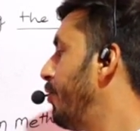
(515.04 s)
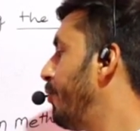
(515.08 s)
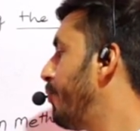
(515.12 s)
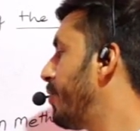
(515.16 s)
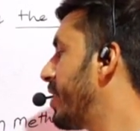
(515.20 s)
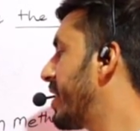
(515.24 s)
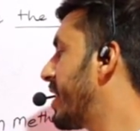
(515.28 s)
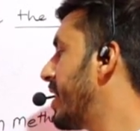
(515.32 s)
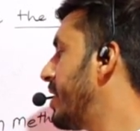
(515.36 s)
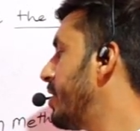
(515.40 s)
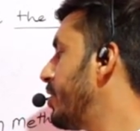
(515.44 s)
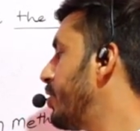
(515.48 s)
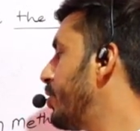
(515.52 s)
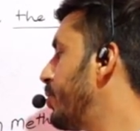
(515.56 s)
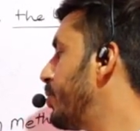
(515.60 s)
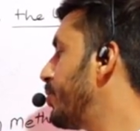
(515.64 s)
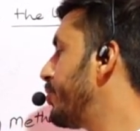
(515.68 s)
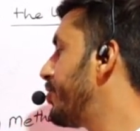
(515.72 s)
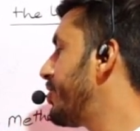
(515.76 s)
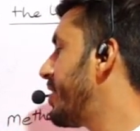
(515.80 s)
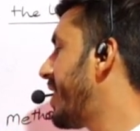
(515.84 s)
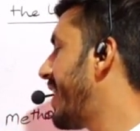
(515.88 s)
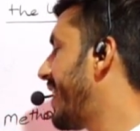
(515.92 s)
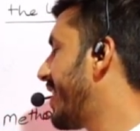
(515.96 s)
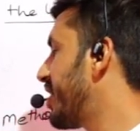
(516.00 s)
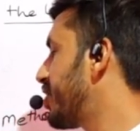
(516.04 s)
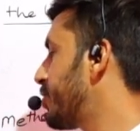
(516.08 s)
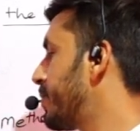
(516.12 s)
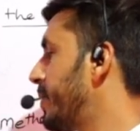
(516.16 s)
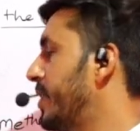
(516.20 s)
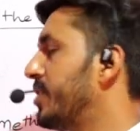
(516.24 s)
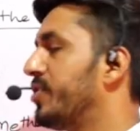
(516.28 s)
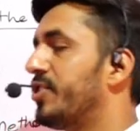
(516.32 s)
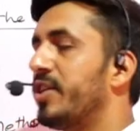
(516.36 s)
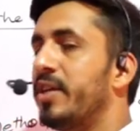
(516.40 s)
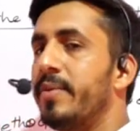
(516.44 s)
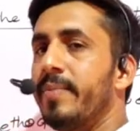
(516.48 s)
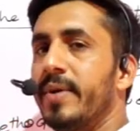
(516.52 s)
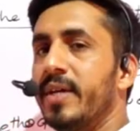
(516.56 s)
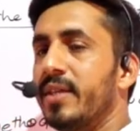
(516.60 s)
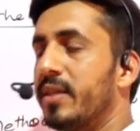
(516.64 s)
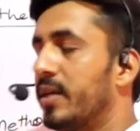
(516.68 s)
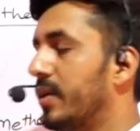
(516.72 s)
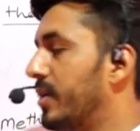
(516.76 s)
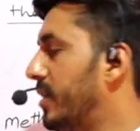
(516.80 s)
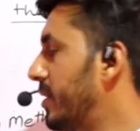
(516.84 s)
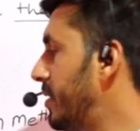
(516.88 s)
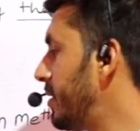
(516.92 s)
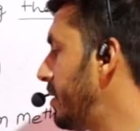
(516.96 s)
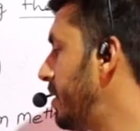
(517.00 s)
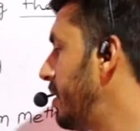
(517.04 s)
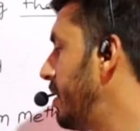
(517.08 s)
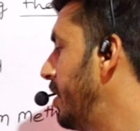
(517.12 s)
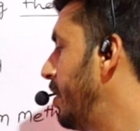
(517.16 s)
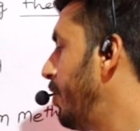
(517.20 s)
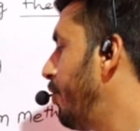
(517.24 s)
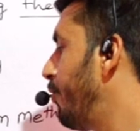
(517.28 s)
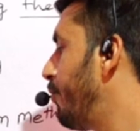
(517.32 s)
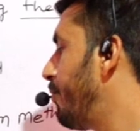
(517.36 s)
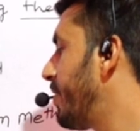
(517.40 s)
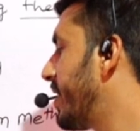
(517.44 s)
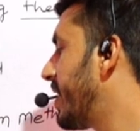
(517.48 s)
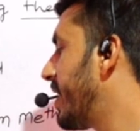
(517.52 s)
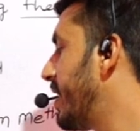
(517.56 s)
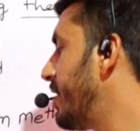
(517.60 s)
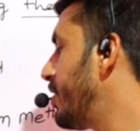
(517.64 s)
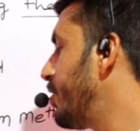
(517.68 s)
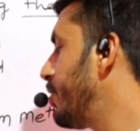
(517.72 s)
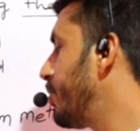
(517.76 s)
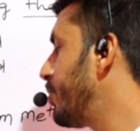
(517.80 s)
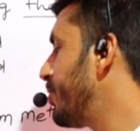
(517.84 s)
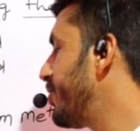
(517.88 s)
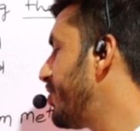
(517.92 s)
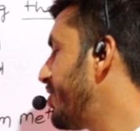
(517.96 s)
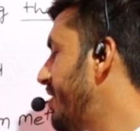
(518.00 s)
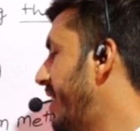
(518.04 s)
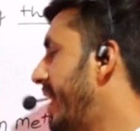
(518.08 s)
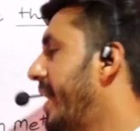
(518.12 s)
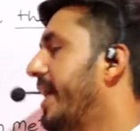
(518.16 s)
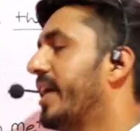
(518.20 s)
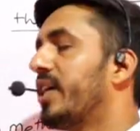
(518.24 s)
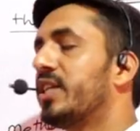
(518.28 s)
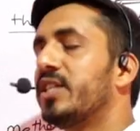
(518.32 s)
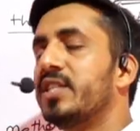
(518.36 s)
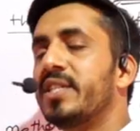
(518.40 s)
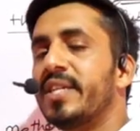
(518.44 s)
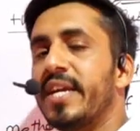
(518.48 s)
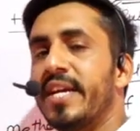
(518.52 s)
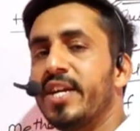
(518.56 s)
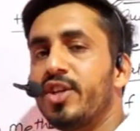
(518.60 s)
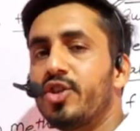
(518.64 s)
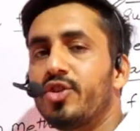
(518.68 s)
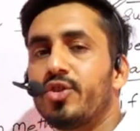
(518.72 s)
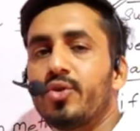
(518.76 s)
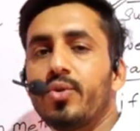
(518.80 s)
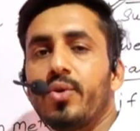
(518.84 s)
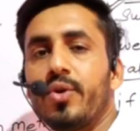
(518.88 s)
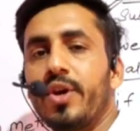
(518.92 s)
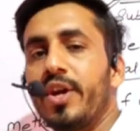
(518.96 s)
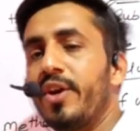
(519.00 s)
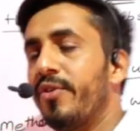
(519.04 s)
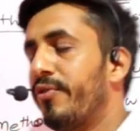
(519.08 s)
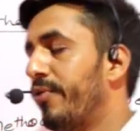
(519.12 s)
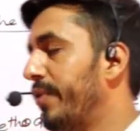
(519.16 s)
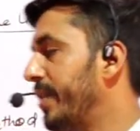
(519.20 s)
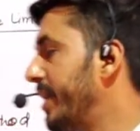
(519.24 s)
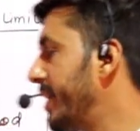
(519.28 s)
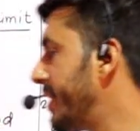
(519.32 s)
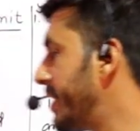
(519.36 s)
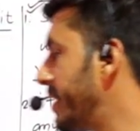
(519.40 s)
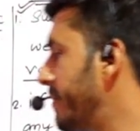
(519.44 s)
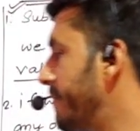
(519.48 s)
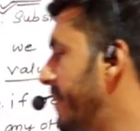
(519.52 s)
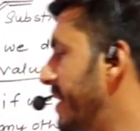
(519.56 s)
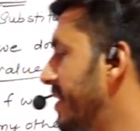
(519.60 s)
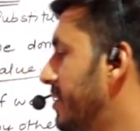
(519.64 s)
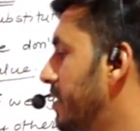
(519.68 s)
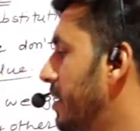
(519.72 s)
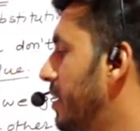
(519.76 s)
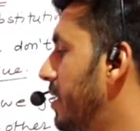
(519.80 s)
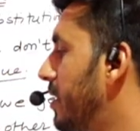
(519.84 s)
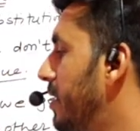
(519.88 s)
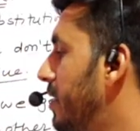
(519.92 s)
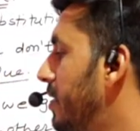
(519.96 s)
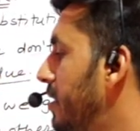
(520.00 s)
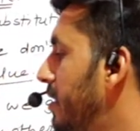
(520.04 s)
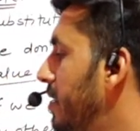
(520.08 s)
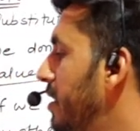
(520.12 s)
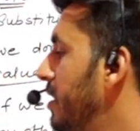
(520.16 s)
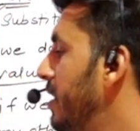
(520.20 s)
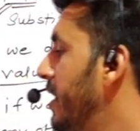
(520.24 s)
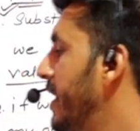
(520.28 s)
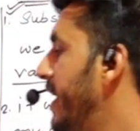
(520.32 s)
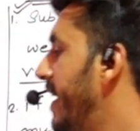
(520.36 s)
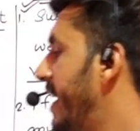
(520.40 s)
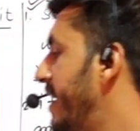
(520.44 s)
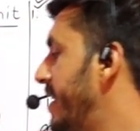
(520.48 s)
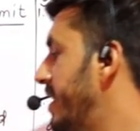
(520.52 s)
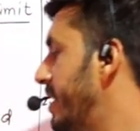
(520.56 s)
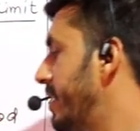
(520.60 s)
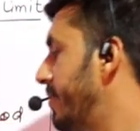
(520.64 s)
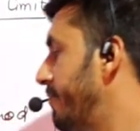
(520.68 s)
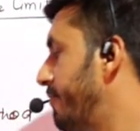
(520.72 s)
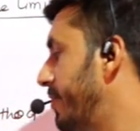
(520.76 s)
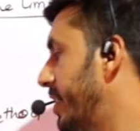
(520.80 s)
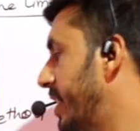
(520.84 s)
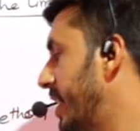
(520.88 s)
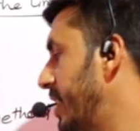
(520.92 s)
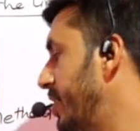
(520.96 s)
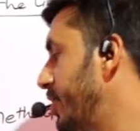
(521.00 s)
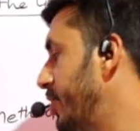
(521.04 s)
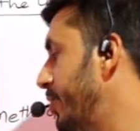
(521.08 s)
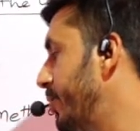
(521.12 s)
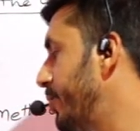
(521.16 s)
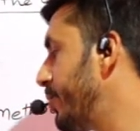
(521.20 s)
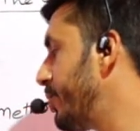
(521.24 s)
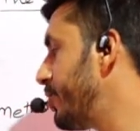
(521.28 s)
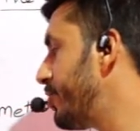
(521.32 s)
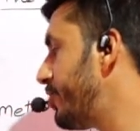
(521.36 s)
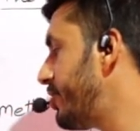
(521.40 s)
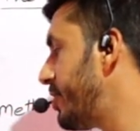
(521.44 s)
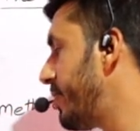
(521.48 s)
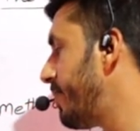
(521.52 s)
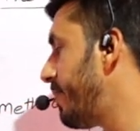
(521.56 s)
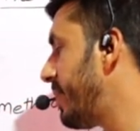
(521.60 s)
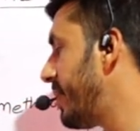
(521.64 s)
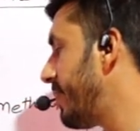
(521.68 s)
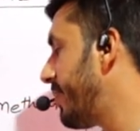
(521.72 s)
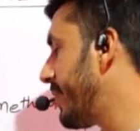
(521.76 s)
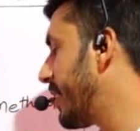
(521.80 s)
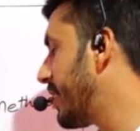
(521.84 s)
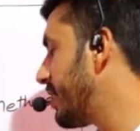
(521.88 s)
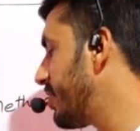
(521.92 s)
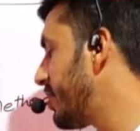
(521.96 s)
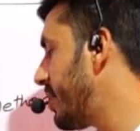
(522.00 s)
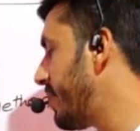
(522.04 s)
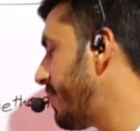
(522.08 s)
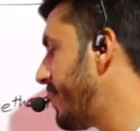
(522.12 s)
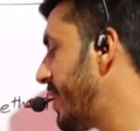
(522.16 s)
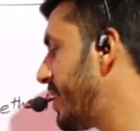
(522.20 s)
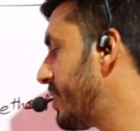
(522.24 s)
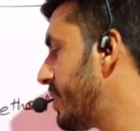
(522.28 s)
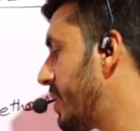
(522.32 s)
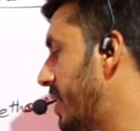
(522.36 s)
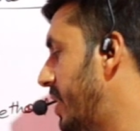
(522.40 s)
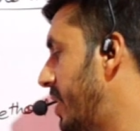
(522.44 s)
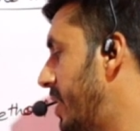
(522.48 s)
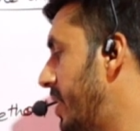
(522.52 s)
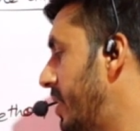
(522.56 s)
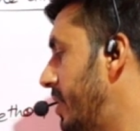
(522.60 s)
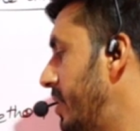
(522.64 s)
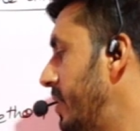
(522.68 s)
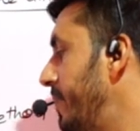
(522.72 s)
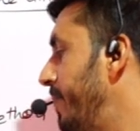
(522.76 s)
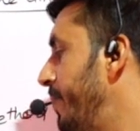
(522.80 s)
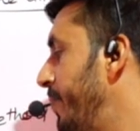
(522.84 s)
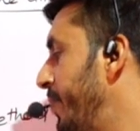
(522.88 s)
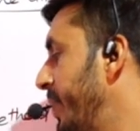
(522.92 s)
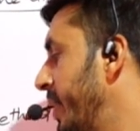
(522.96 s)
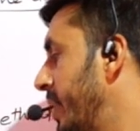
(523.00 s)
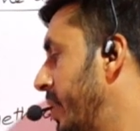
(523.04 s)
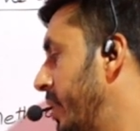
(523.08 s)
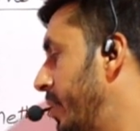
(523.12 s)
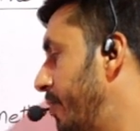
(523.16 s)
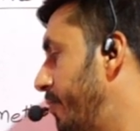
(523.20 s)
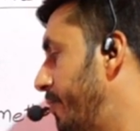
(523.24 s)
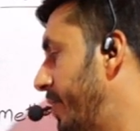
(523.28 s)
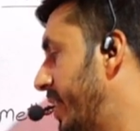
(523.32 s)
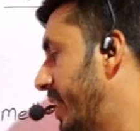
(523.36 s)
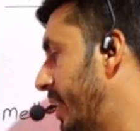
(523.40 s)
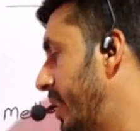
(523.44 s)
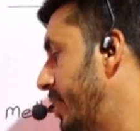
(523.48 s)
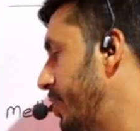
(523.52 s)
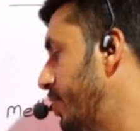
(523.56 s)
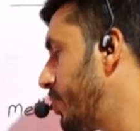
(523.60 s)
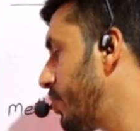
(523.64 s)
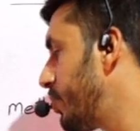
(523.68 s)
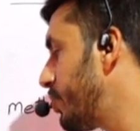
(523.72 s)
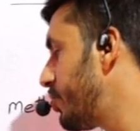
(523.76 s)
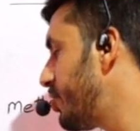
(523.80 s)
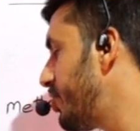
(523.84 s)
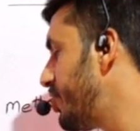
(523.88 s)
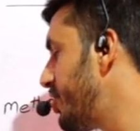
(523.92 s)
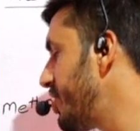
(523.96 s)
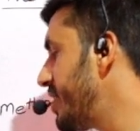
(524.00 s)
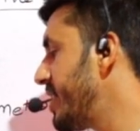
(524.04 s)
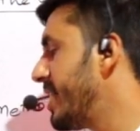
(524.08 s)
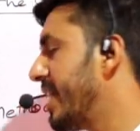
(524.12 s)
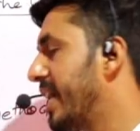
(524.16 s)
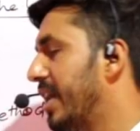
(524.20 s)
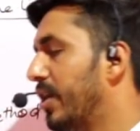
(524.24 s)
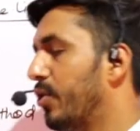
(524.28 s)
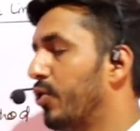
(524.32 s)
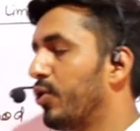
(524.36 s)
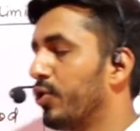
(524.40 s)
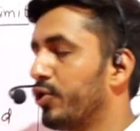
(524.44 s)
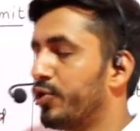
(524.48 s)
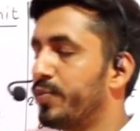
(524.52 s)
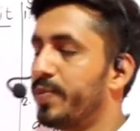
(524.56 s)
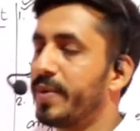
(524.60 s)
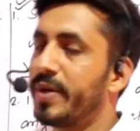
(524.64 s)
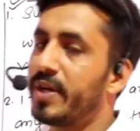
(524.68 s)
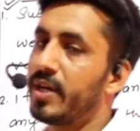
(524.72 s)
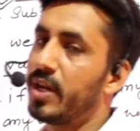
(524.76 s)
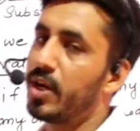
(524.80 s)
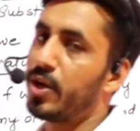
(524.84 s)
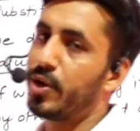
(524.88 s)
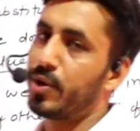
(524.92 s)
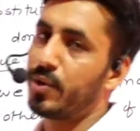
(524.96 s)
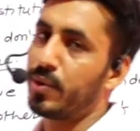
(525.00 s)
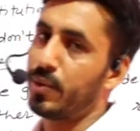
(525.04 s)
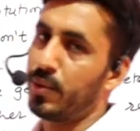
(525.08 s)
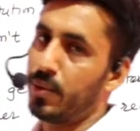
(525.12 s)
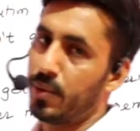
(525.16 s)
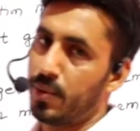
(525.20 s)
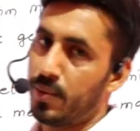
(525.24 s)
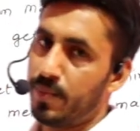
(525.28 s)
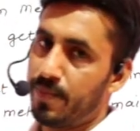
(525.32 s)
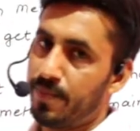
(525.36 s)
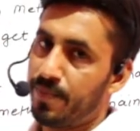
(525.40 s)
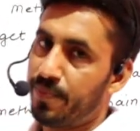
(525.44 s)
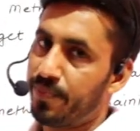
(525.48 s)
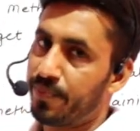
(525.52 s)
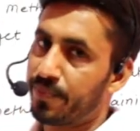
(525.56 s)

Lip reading: we can use expansion method, we can use x tends to infinity method, we can use simplification method, we can use D'Hospital rule.